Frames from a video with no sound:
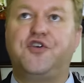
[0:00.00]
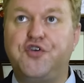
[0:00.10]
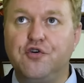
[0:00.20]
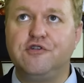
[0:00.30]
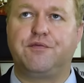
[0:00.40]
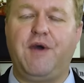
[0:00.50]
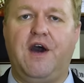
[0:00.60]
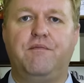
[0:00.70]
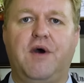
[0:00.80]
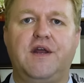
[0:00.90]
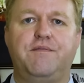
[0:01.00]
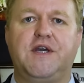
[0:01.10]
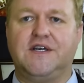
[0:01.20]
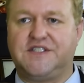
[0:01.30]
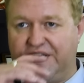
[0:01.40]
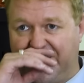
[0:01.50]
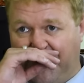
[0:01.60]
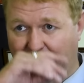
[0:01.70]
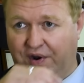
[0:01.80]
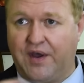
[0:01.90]
a huge amount of money because they
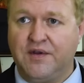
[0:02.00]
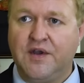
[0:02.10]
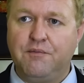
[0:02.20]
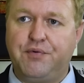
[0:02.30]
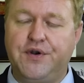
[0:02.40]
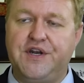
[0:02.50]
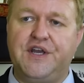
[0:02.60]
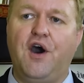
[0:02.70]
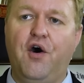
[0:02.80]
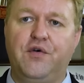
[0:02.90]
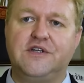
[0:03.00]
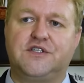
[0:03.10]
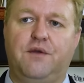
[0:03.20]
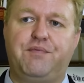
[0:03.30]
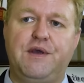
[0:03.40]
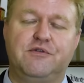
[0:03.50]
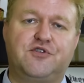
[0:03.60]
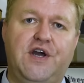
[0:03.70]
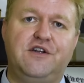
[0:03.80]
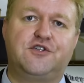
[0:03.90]
don't want to put any onus on people
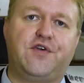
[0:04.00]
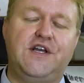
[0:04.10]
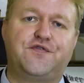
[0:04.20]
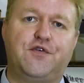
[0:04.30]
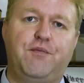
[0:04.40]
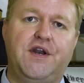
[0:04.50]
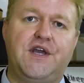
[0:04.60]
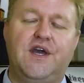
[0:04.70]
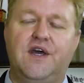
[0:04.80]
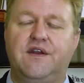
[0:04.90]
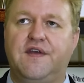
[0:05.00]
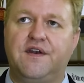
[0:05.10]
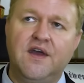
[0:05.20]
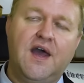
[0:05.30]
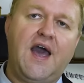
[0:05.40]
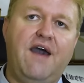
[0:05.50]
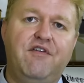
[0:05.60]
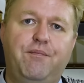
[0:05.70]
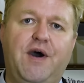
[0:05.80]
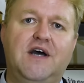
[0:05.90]
trying to transfer money in and then
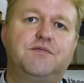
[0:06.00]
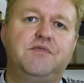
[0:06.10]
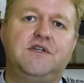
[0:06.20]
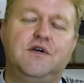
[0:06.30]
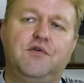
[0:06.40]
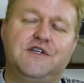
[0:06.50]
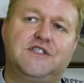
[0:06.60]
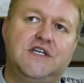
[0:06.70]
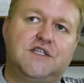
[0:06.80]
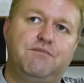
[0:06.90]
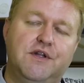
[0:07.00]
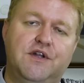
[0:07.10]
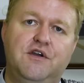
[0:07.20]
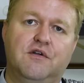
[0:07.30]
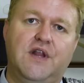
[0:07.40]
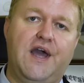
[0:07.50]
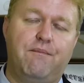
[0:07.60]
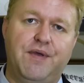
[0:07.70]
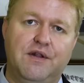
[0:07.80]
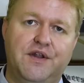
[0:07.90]
having to possibly deal with accessibility or
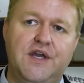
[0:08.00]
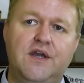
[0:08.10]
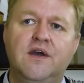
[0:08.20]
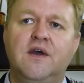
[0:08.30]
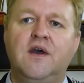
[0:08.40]
liability.